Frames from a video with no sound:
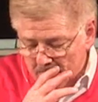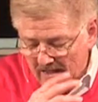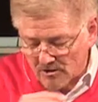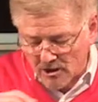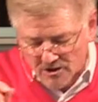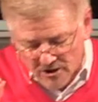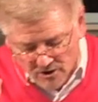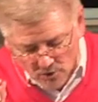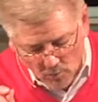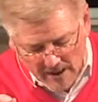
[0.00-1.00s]
Just as
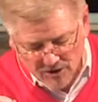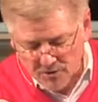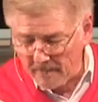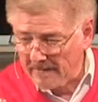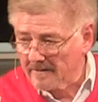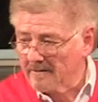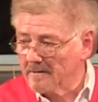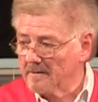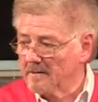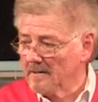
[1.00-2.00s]
the watchman,
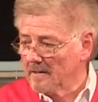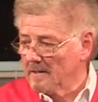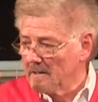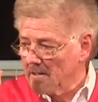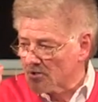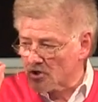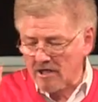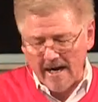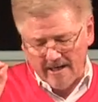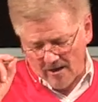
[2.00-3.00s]

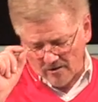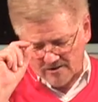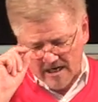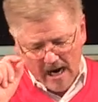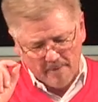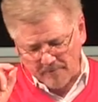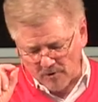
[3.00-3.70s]
standing on top of the